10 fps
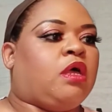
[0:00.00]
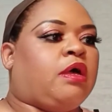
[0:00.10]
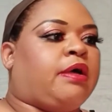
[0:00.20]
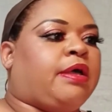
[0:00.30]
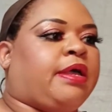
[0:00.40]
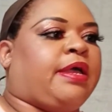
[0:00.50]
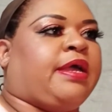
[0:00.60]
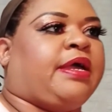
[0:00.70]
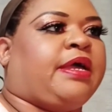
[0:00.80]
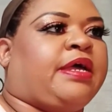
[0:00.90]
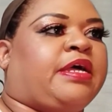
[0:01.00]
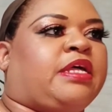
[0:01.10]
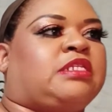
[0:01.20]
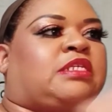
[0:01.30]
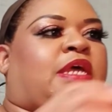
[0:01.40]

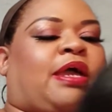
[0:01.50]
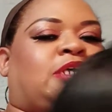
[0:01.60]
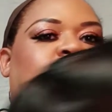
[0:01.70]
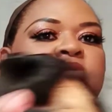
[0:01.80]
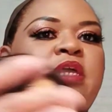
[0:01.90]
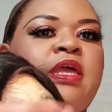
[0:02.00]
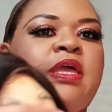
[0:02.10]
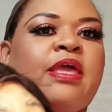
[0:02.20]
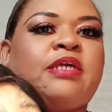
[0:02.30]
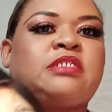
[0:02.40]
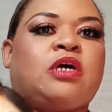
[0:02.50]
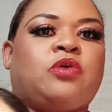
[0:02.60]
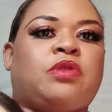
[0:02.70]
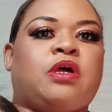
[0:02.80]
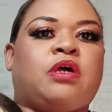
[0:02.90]
And actually, Kiki is
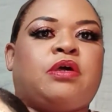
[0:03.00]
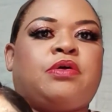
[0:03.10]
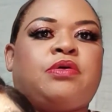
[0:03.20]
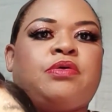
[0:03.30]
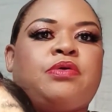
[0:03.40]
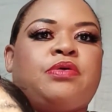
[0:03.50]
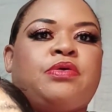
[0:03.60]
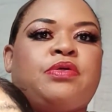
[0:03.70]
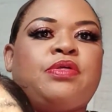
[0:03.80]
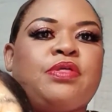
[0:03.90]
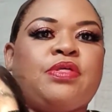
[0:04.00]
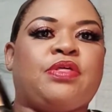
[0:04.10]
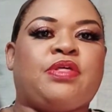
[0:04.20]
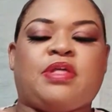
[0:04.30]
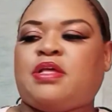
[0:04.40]
holding her.
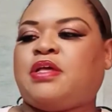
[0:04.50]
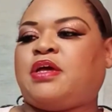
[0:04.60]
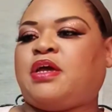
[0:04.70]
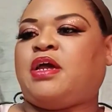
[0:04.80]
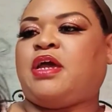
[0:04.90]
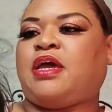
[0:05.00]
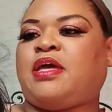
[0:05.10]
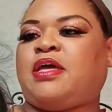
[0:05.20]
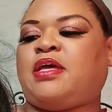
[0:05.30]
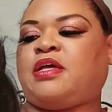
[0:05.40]
All right.